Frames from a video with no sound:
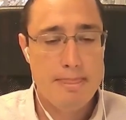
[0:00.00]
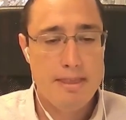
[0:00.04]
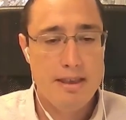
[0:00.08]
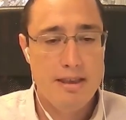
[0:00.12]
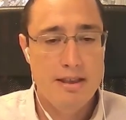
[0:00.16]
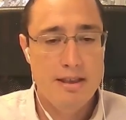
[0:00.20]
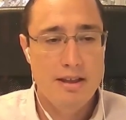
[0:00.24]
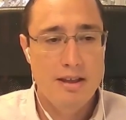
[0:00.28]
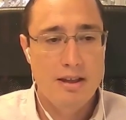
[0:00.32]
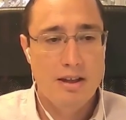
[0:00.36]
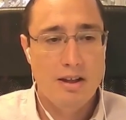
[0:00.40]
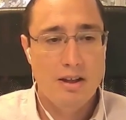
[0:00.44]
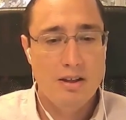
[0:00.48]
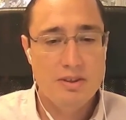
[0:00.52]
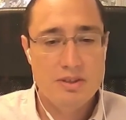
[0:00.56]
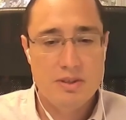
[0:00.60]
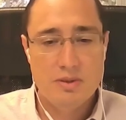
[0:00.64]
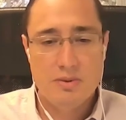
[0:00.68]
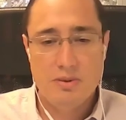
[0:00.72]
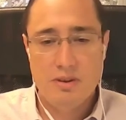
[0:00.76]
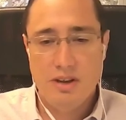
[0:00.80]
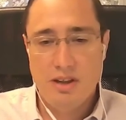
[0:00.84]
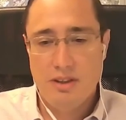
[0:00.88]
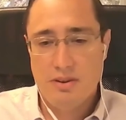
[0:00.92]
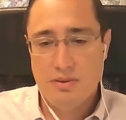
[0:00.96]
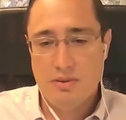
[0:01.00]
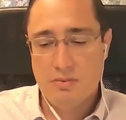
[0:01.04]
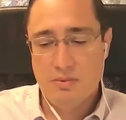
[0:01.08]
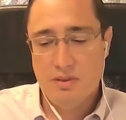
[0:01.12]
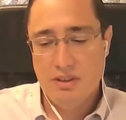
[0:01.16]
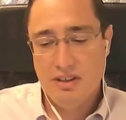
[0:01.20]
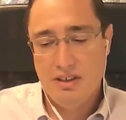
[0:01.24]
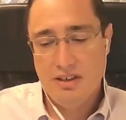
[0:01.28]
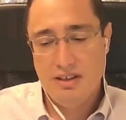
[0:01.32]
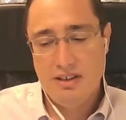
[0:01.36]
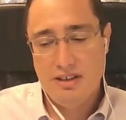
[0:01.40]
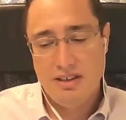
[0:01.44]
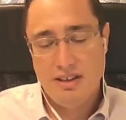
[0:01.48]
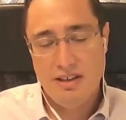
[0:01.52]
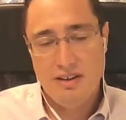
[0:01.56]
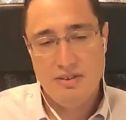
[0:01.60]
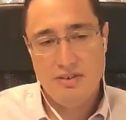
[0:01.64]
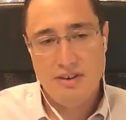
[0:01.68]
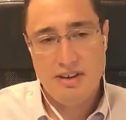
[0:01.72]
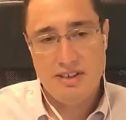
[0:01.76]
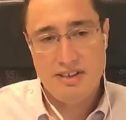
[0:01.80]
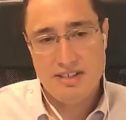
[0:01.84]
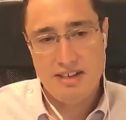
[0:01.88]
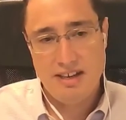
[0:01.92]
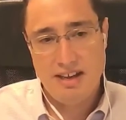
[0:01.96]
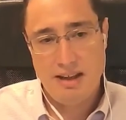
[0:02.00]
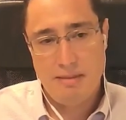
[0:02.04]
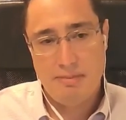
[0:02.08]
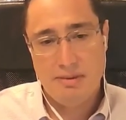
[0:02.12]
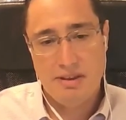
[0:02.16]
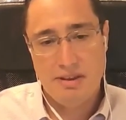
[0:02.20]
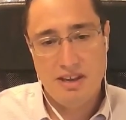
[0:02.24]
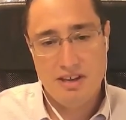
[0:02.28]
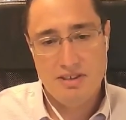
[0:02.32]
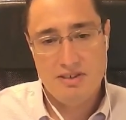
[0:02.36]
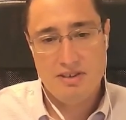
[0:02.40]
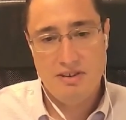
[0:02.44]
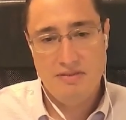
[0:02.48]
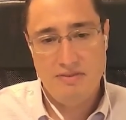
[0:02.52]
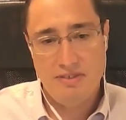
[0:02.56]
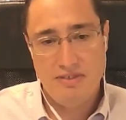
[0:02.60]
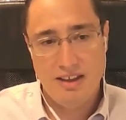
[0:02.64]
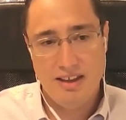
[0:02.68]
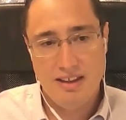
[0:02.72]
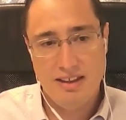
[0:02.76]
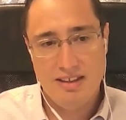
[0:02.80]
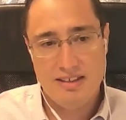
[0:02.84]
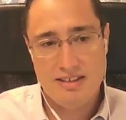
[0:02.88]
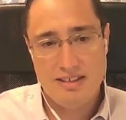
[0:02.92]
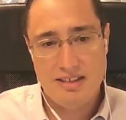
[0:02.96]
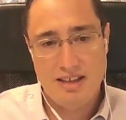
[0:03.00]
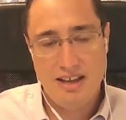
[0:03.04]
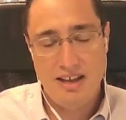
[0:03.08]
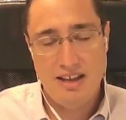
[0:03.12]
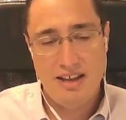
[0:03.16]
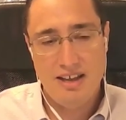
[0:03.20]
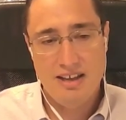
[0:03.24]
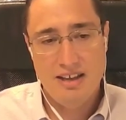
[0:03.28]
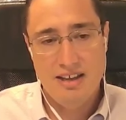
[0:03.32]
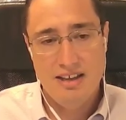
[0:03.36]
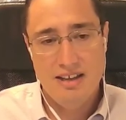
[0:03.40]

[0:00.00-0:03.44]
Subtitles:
Also, another really interesting application of the LSA